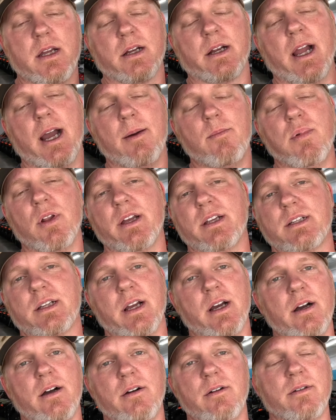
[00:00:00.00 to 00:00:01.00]
God bless
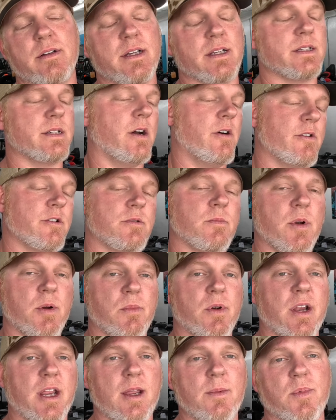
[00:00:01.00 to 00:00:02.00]
y'all. As always,
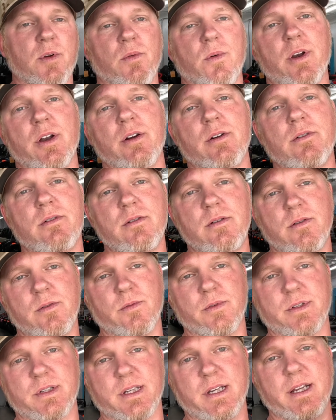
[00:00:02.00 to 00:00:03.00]
remember to keep it real.
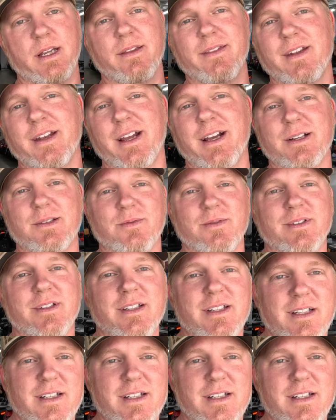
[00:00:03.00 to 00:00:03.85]
We'll see you in the next one.